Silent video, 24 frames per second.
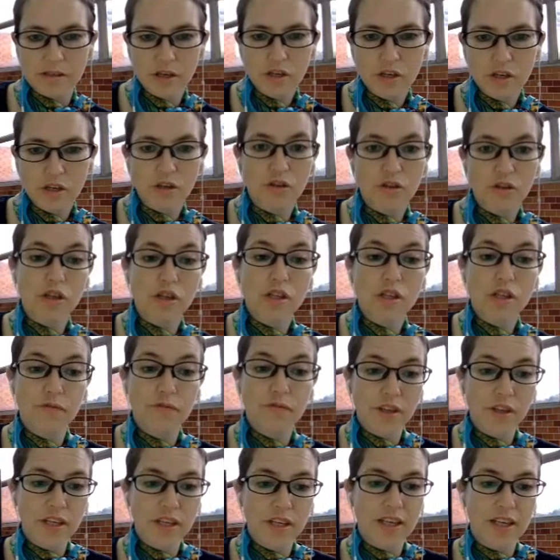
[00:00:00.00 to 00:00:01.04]
So just
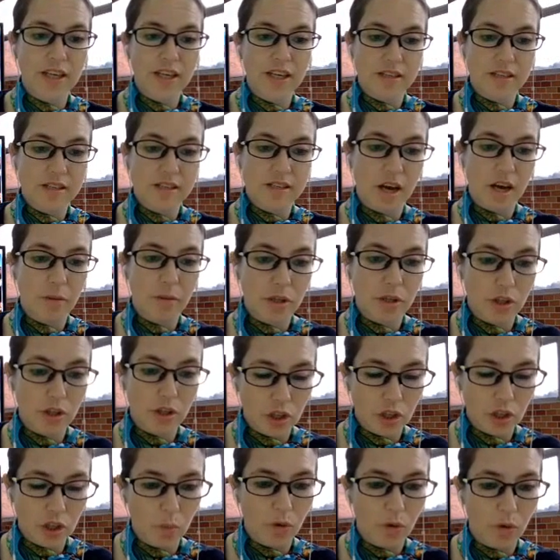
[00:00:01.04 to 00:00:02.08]
for the assignment that
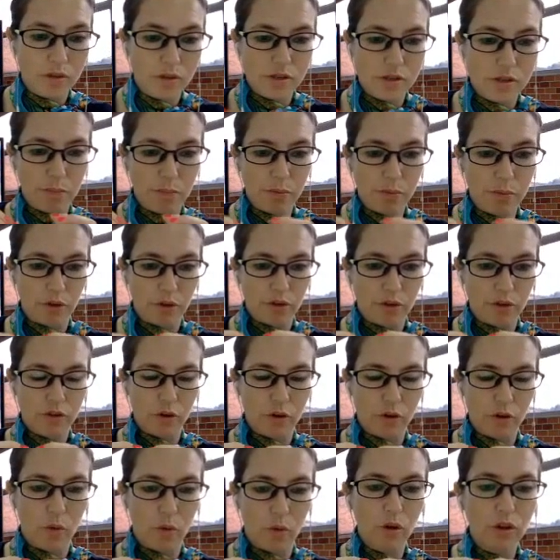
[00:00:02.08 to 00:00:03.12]
you want to put.
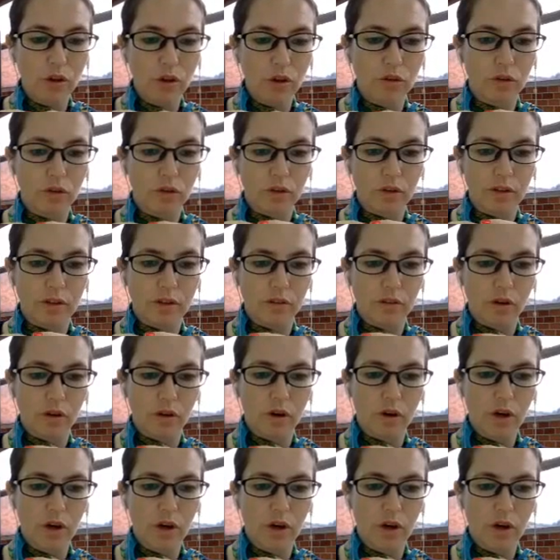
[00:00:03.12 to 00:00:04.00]
So all you're doing is you're